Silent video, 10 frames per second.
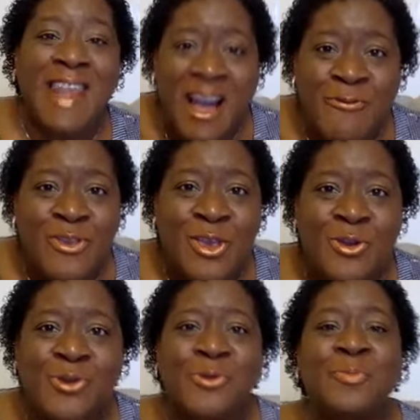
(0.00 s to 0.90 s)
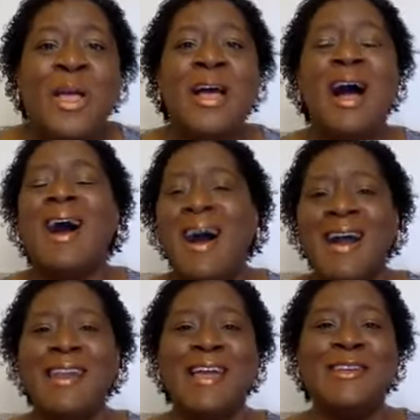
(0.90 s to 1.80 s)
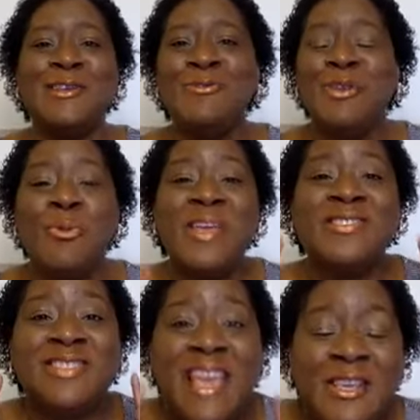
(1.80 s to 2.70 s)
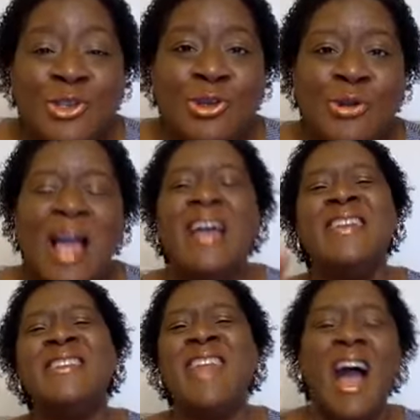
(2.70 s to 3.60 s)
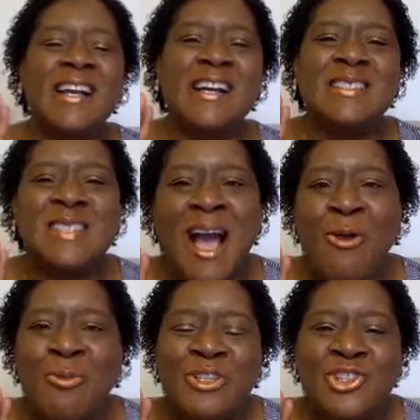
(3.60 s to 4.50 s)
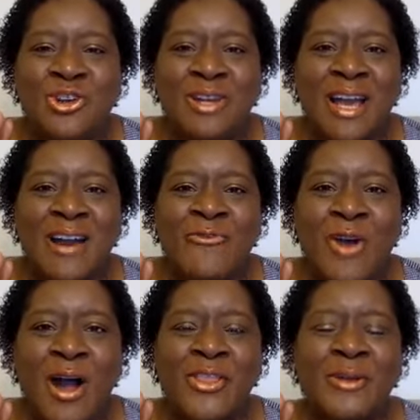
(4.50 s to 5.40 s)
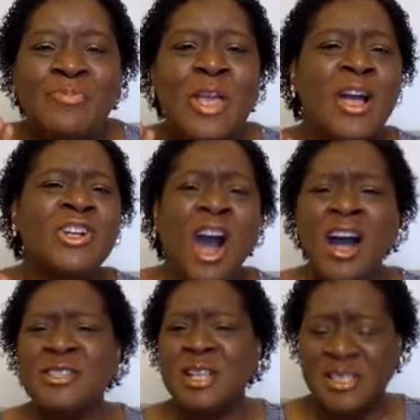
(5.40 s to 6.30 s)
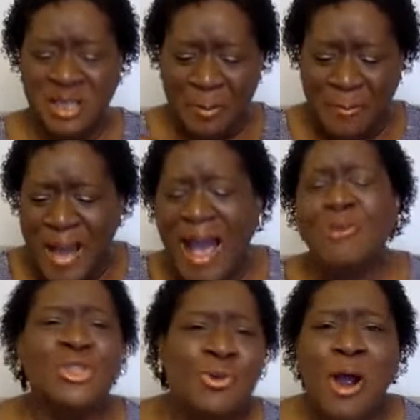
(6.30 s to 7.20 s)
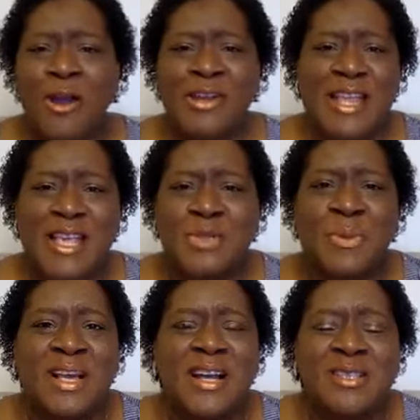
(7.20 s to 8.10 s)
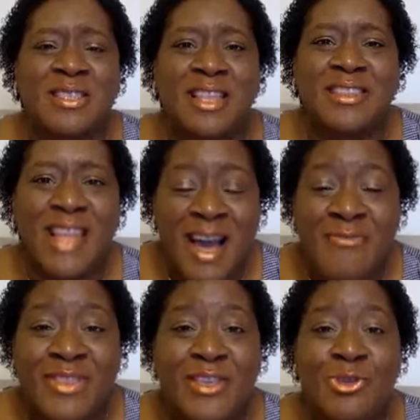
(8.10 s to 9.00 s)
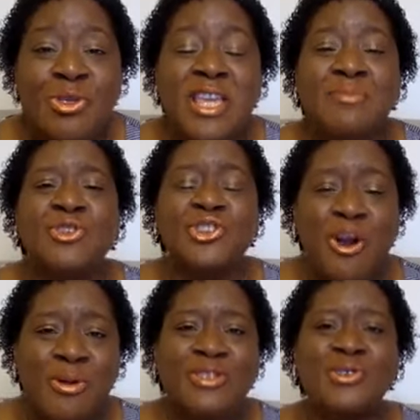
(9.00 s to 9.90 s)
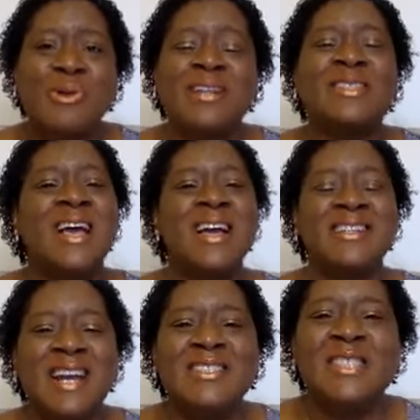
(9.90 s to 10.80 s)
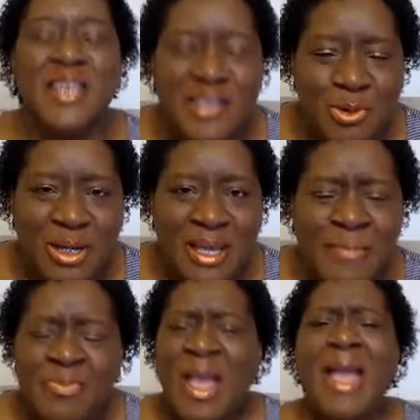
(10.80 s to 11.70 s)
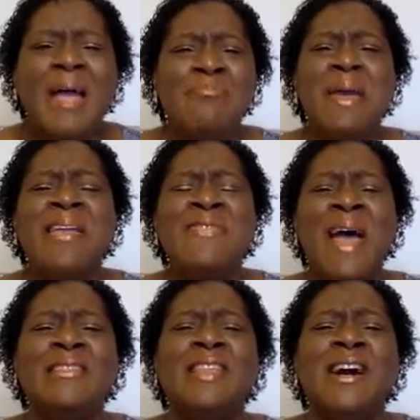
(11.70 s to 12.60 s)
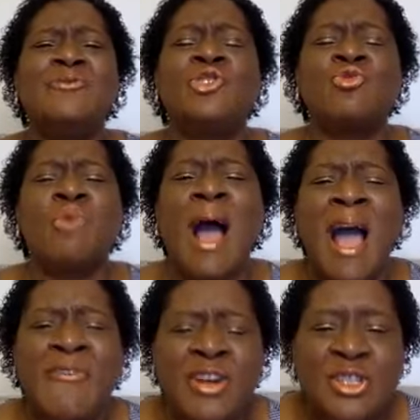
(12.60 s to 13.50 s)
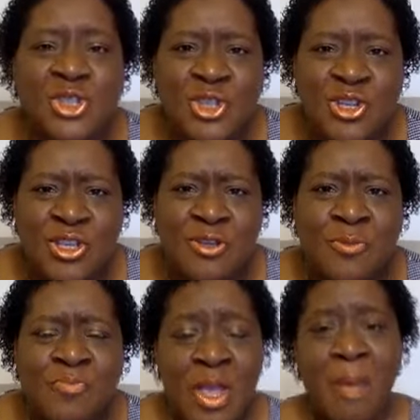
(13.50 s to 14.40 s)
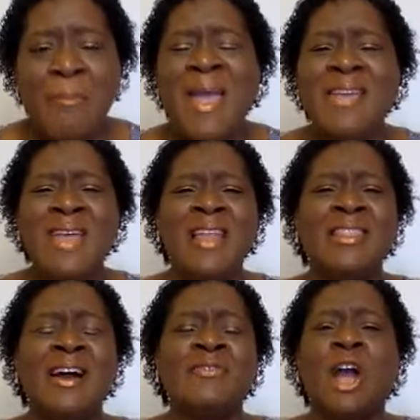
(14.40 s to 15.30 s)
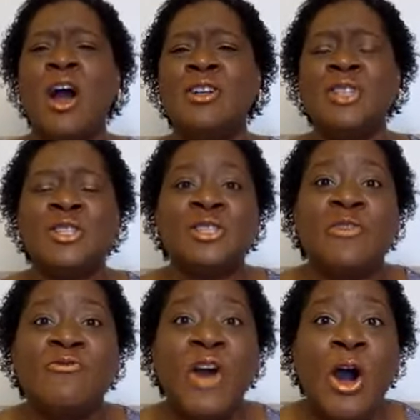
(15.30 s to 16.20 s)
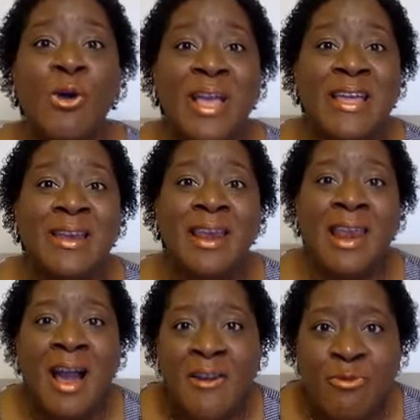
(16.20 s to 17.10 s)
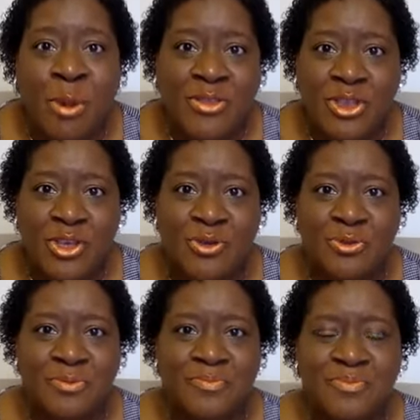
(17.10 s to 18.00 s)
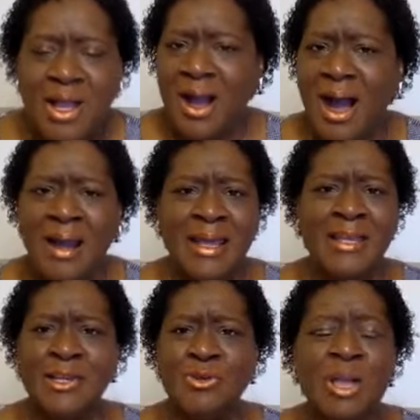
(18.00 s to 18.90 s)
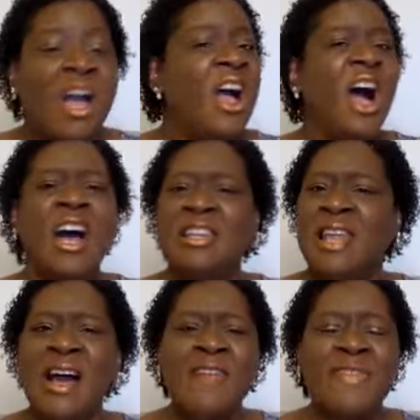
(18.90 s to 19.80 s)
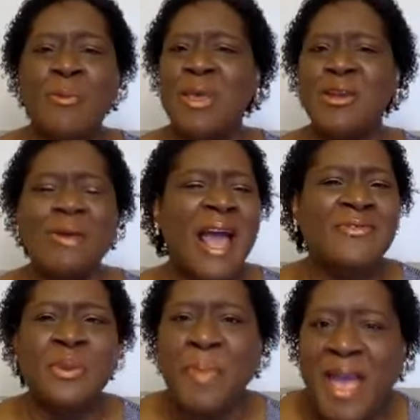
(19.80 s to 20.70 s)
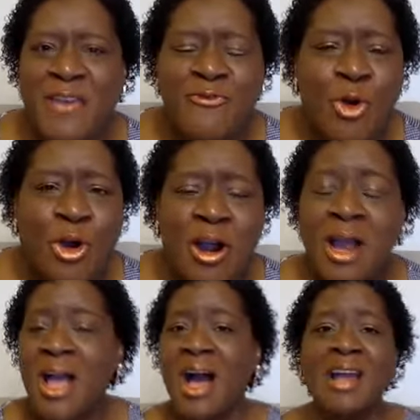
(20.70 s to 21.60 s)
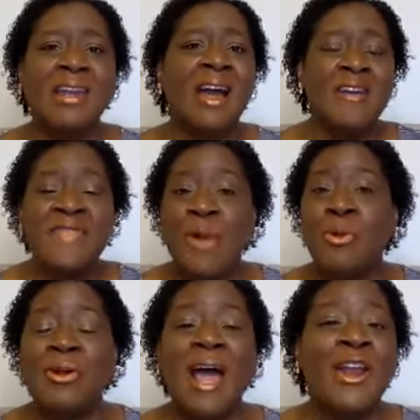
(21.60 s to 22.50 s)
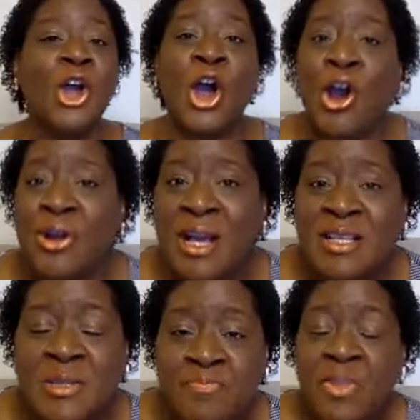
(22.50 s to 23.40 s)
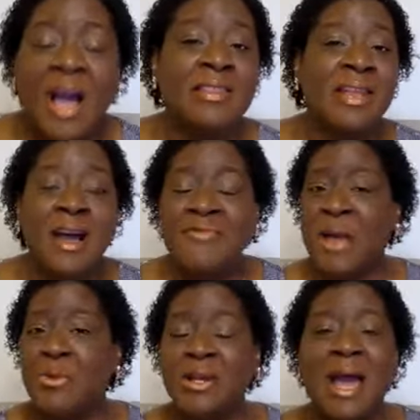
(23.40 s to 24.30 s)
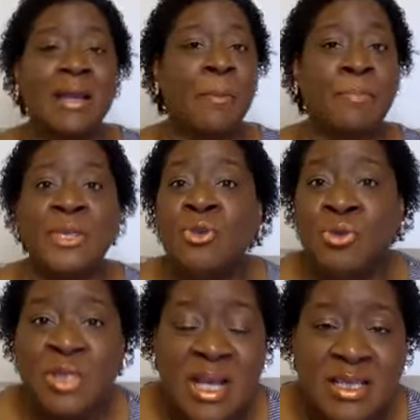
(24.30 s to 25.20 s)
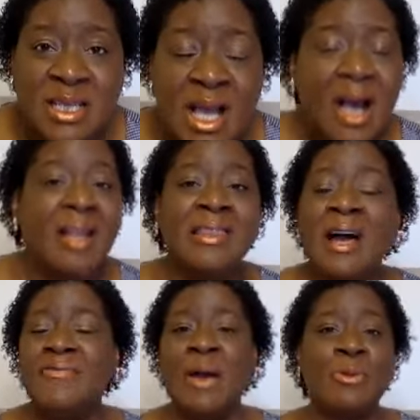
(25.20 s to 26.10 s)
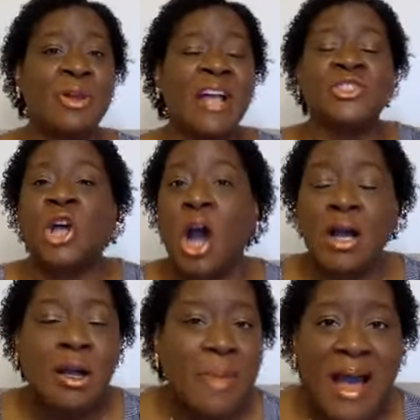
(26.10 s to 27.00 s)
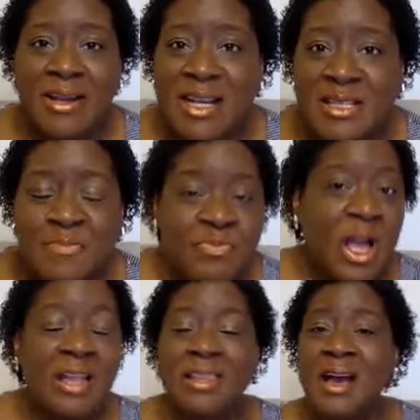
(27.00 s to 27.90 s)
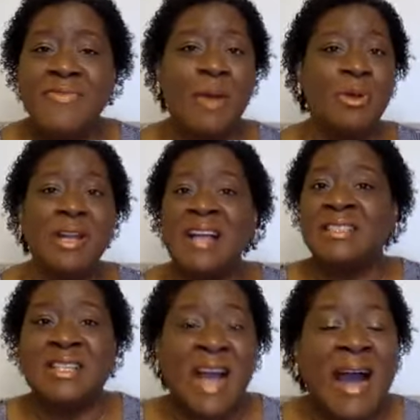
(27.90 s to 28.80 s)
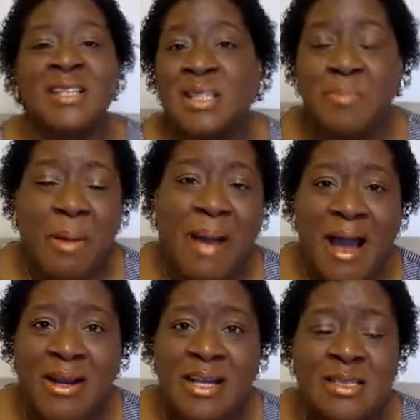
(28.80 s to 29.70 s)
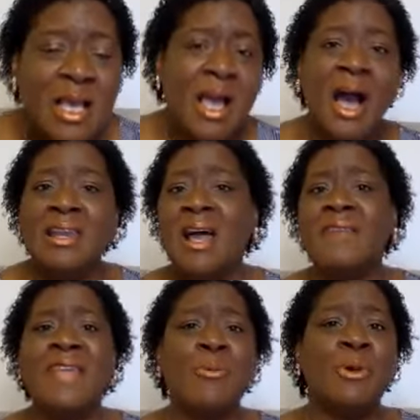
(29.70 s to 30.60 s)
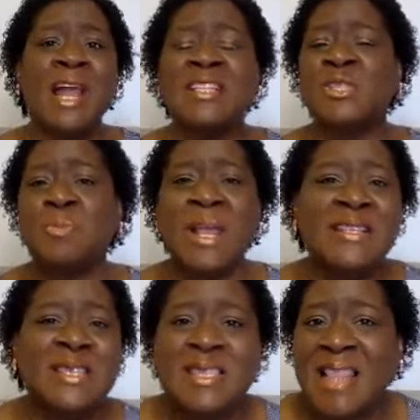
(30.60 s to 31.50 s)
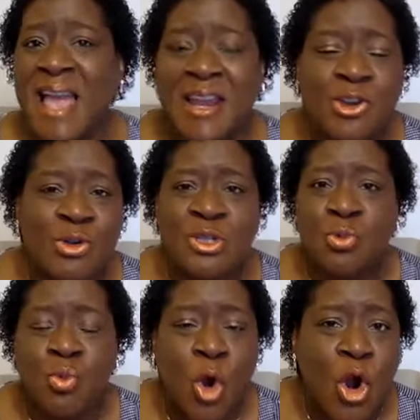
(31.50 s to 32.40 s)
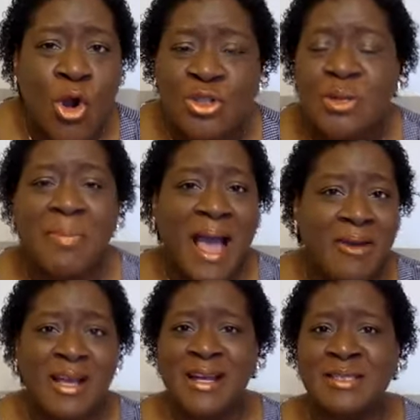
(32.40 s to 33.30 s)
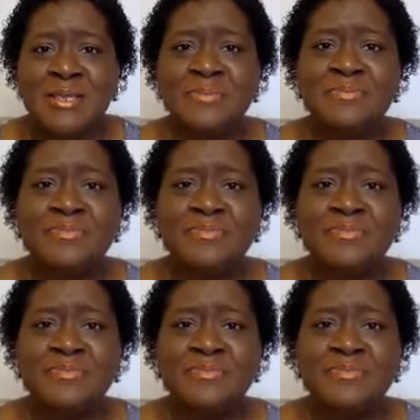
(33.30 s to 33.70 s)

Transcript: love you. Hallelujah. We thank you, Lord. Knock us out with your love, Father. Cause us to bow to our knees because of the love that you keep showing to us continually. And may that love drive us to you. May that love cause us to fall in love with you. Hallelujah. A love that we don't have to pay for, a love that will not hurt us, a love that will not abuse us, a love that will not talk about us, a love that will not gossip about us, a love that will not spread slanderous words about us,